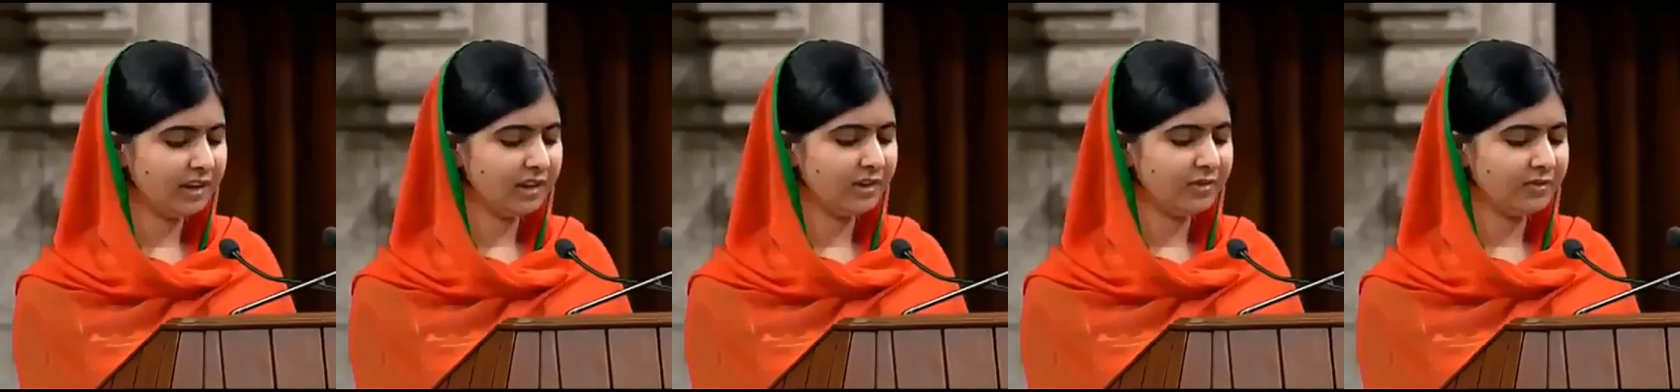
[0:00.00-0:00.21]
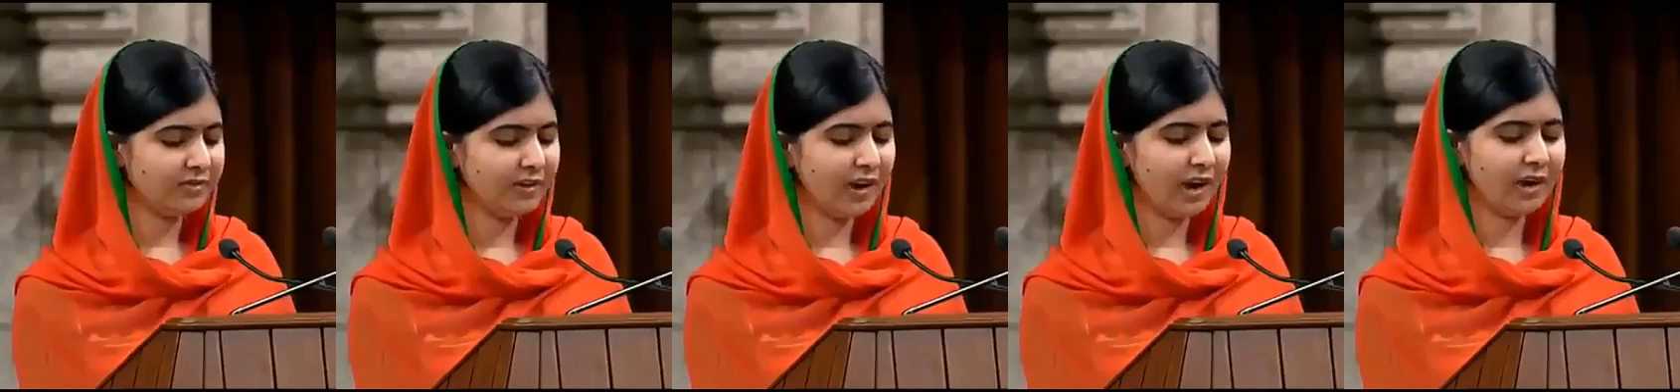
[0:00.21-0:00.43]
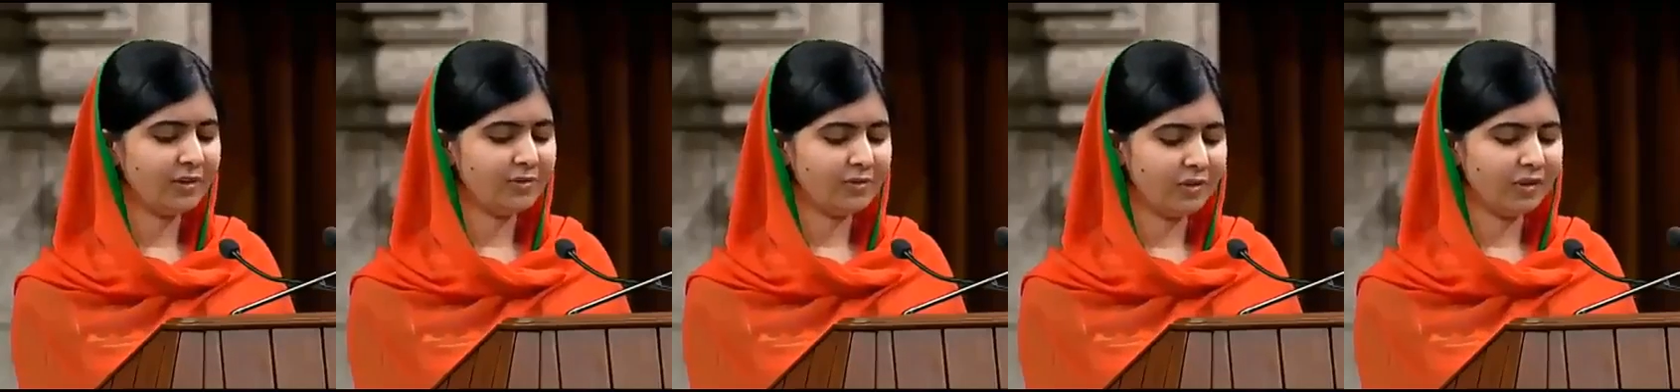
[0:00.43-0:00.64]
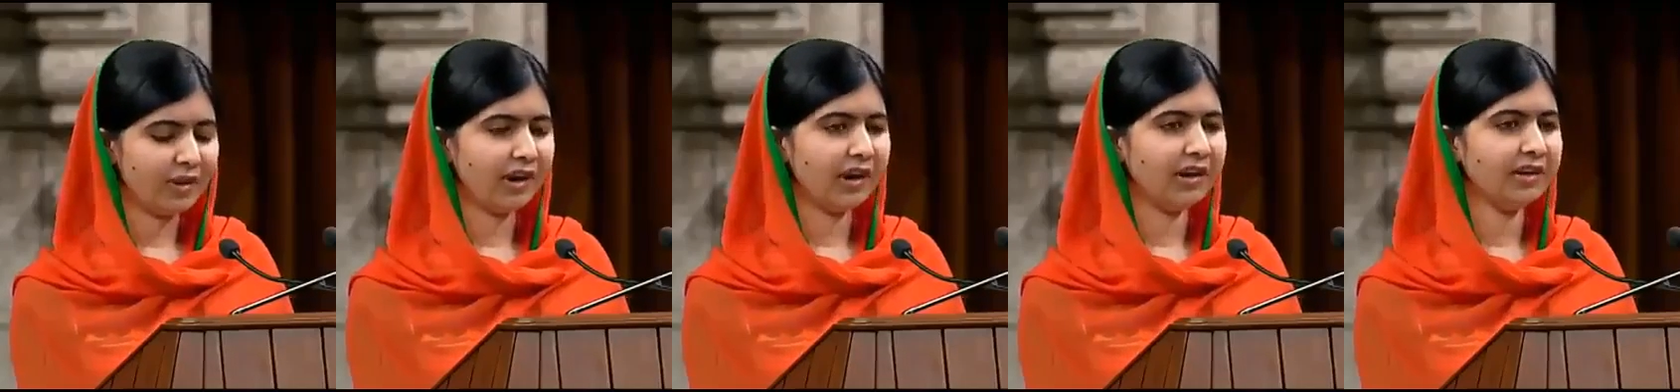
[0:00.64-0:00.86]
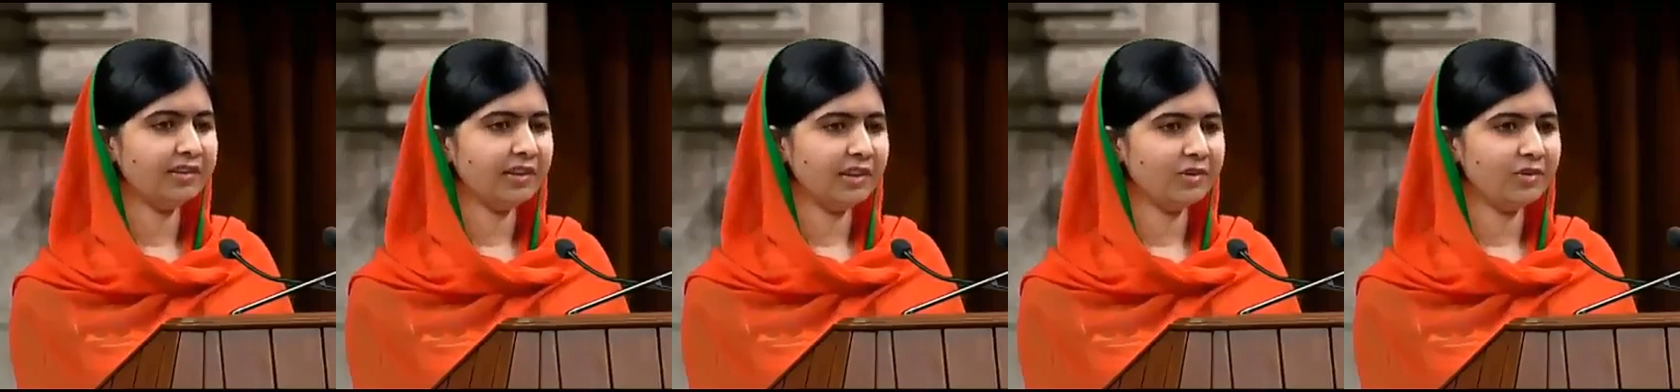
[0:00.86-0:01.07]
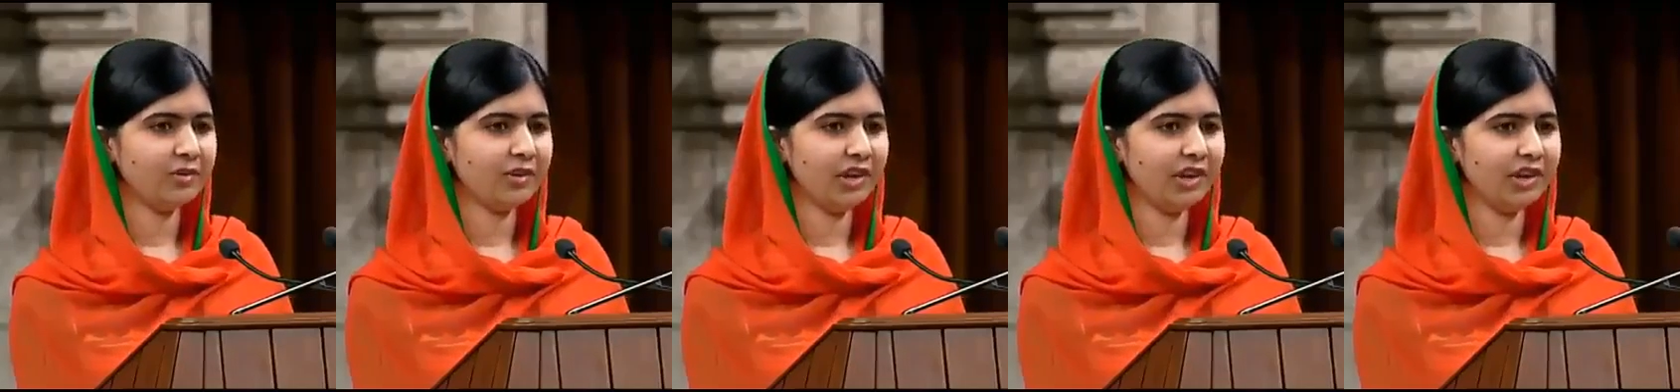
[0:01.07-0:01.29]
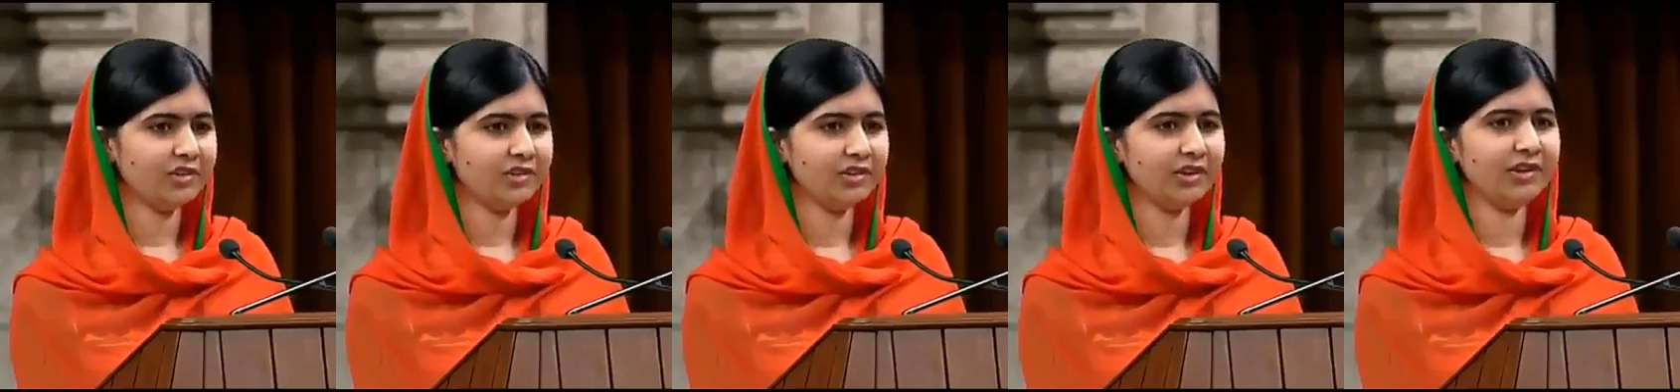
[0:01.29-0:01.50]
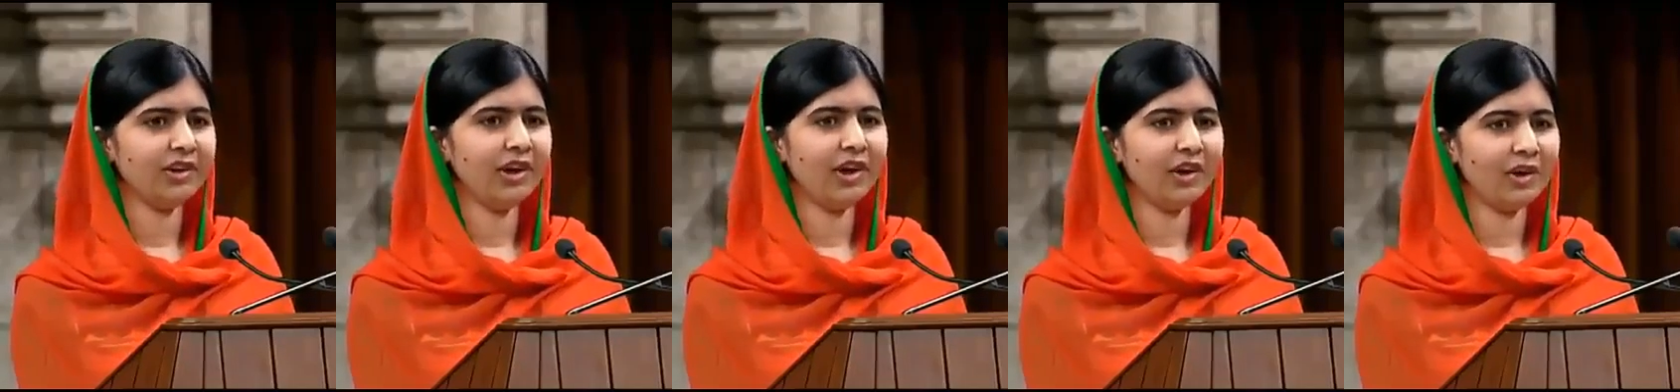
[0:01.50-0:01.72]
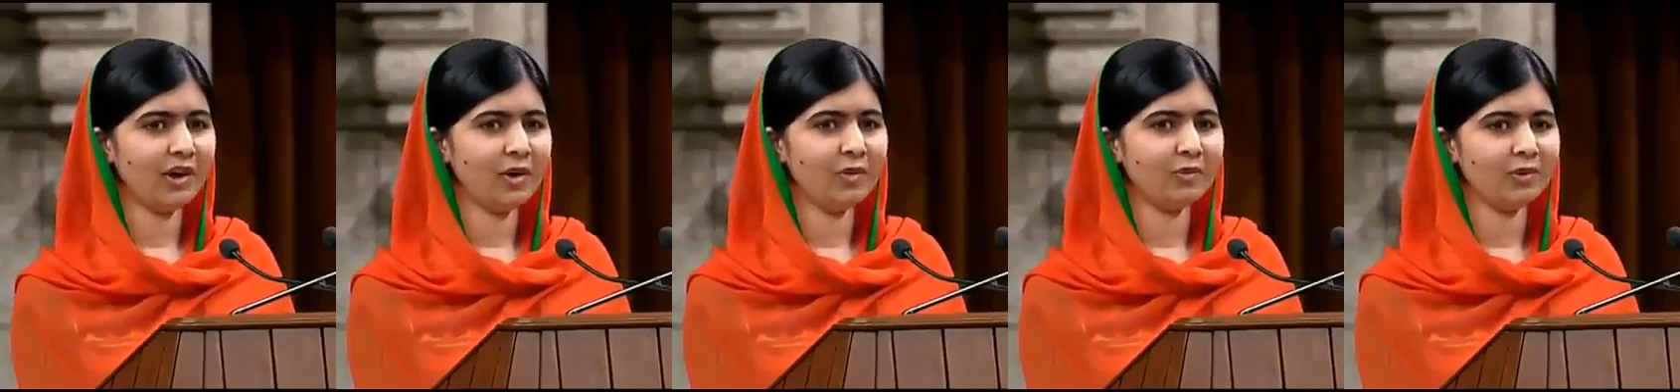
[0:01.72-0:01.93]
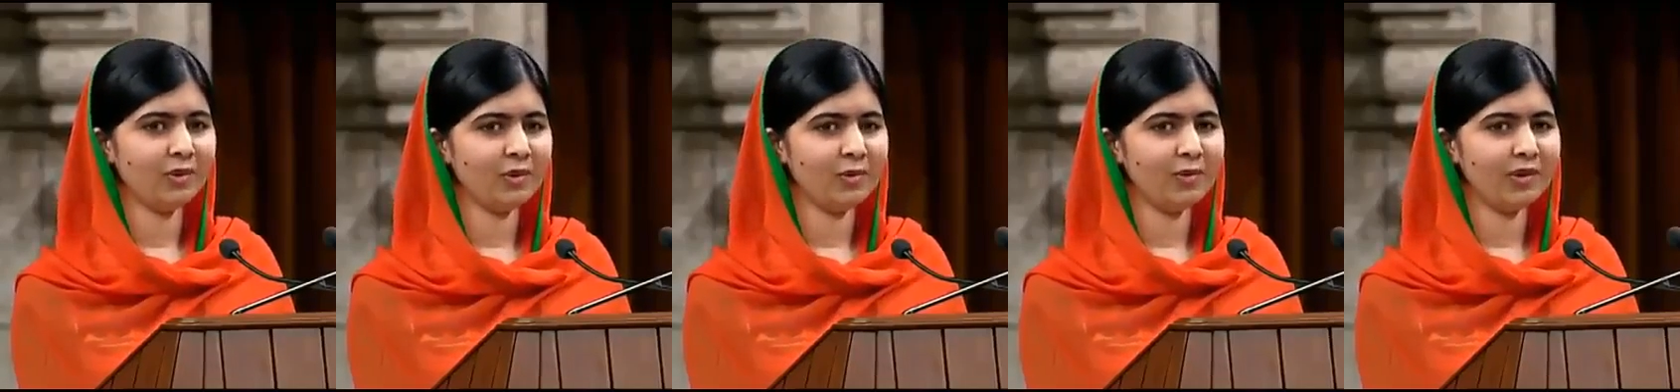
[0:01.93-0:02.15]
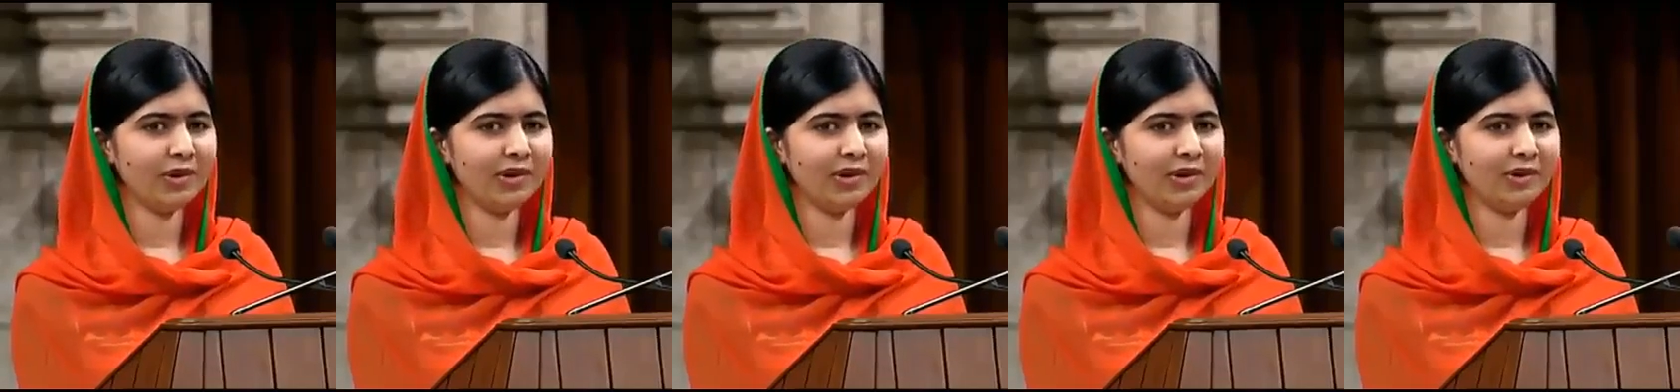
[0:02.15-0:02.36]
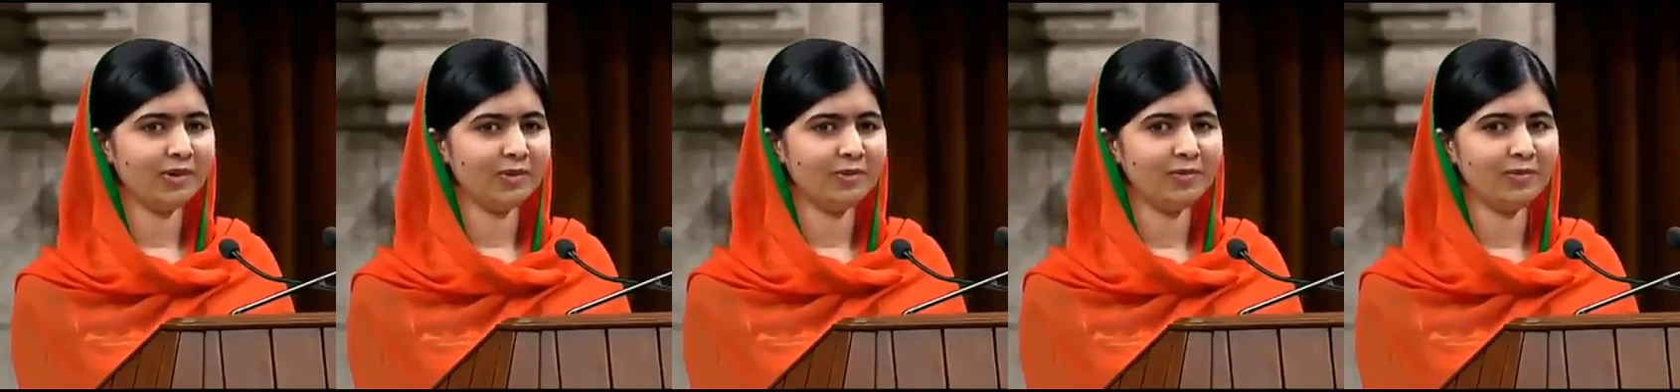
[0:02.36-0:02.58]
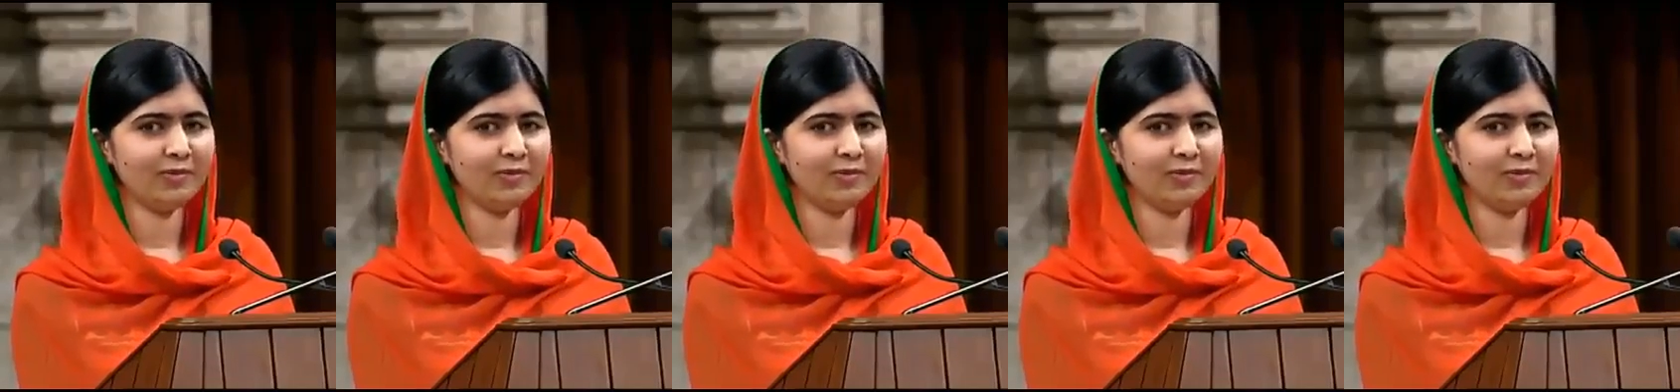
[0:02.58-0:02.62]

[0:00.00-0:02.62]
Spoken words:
the fight for girls' education around the world.